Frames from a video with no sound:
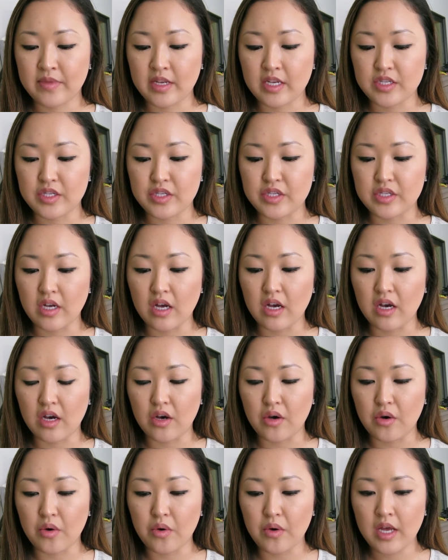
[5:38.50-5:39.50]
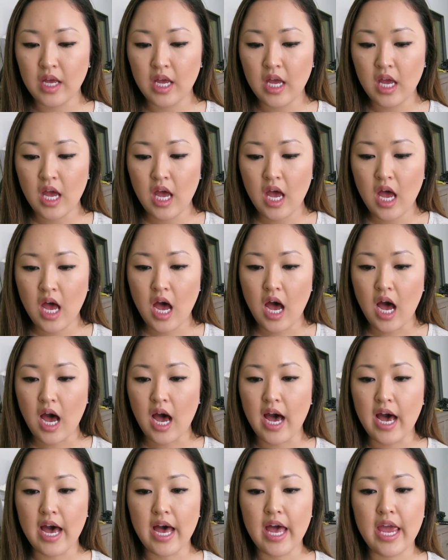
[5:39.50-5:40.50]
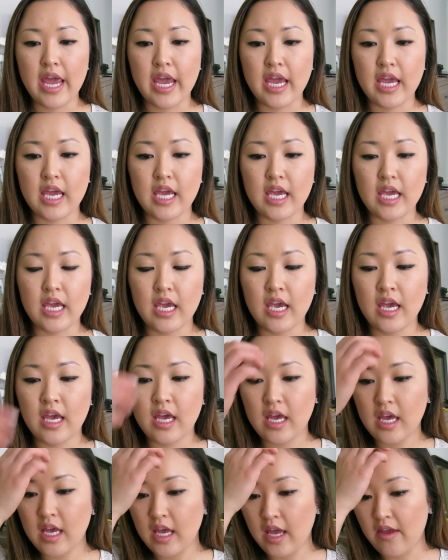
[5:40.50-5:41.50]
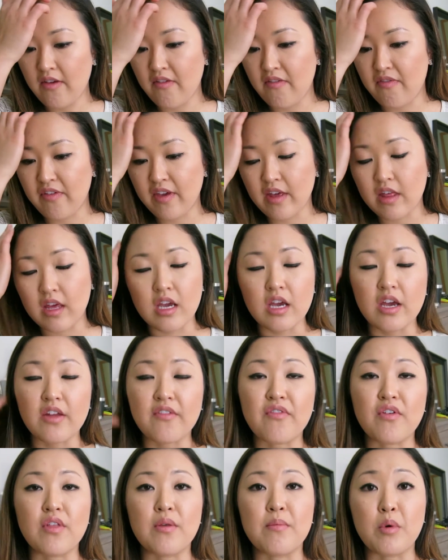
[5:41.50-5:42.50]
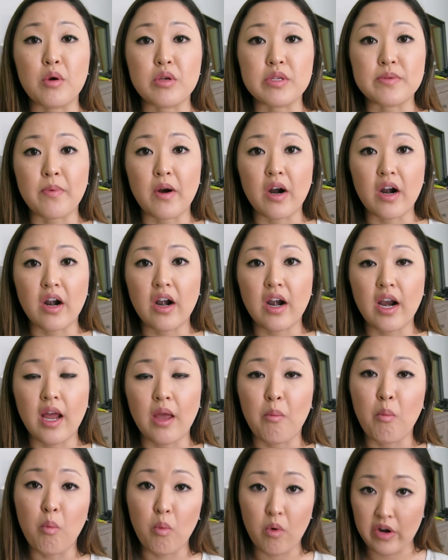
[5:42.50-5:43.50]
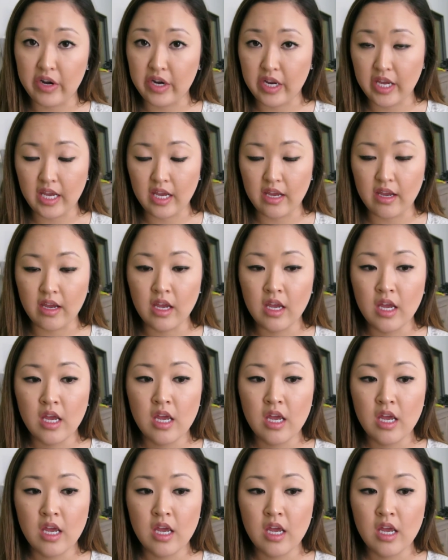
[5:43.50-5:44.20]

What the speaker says: So I am feeling good for the most part. I'm working.